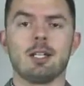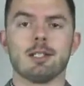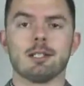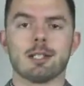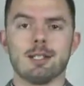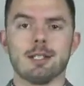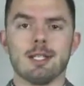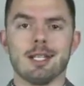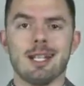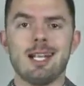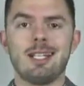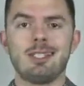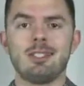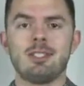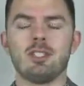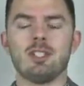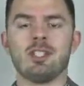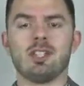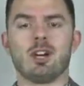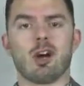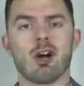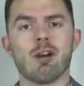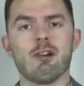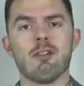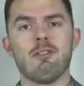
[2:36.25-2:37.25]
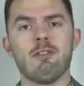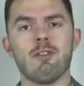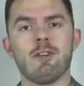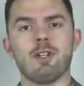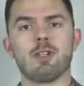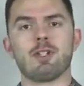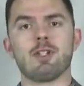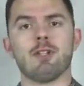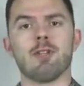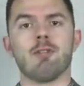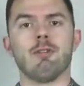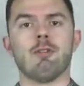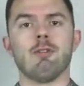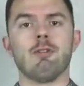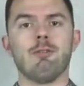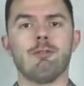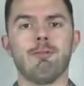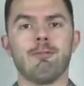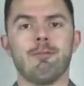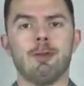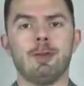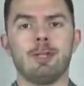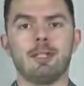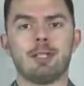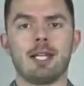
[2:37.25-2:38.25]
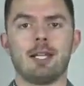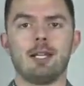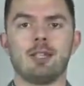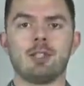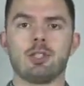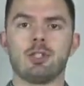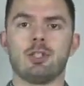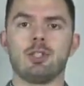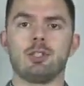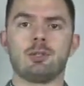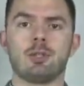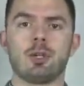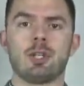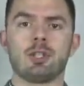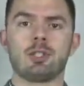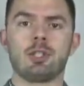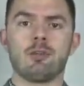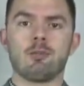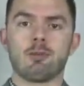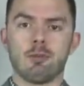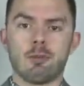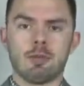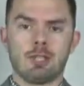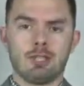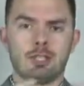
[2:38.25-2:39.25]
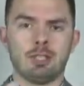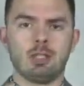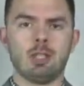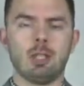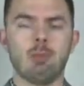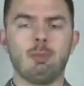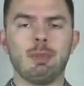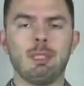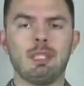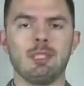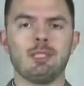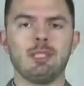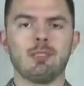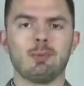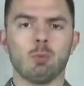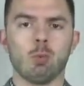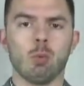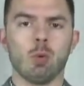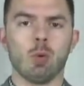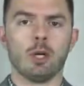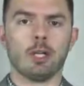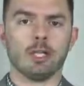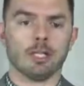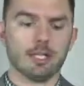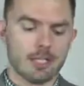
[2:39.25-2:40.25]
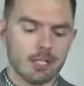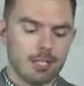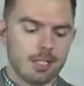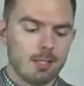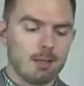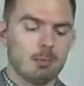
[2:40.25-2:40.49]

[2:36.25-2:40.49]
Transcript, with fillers: The last is an artificial foot that is constructed from a single piece of wood,